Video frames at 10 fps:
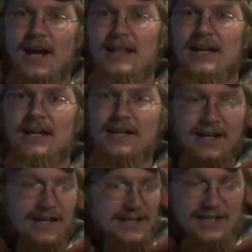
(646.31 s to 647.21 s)
anything,
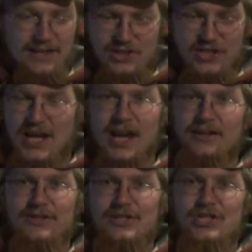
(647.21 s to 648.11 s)
and like they're
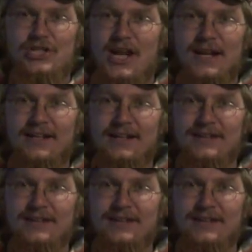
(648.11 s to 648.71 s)
stale or as shit.